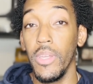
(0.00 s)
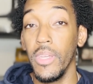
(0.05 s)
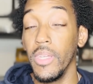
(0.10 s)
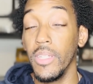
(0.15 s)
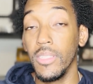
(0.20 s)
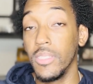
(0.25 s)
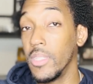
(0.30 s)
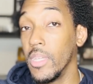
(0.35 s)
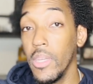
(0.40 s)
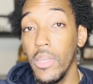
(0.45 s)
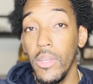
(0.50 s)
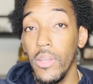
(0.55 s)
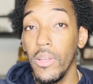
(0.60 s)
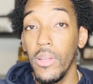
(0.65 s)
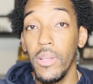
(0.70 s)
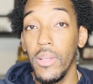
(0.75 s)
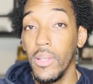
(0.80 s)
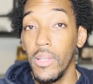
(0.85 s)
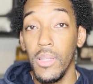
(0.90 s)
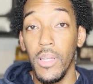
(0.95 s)
Is
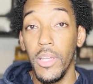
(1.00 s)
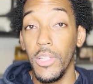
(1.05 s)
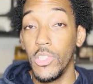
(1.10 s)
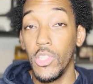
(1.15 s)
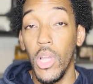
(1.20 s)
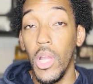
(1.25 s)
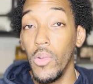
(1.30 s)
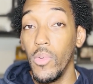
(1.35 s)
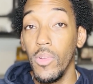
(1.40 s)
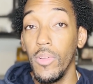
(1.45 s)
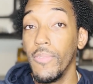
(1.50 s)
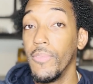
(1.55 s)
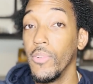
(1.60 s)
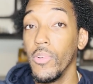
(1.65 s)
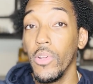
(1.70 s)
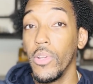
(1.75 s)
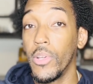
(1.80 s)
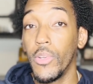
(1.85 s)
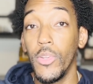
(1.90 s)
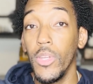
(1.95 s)
there a genre
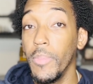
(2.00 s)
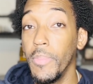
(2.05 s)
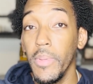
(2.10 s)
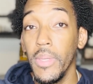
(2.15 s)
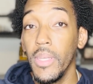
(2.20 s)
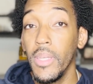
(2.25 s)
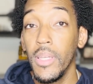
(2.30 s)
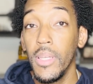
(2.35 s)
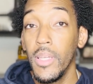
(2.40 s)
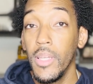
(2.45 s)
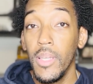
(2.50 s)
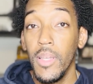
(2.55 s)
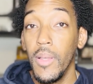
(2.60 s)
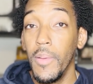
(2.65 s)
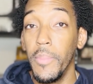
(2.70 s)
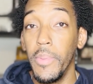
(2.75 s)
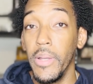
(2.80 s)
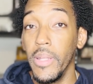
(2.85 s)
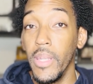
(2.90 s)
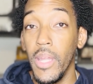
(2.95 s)
for creepy,
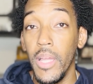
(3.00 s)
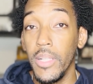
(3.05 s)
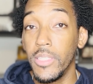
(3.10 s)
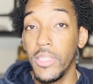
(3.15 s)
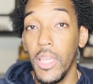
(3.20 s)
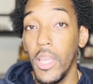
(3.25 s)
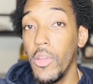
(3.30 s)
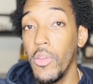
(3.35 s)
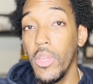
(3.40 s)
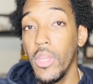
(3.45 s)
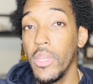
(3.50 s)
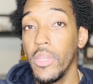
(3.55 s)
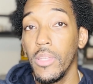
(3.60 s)
but not scary?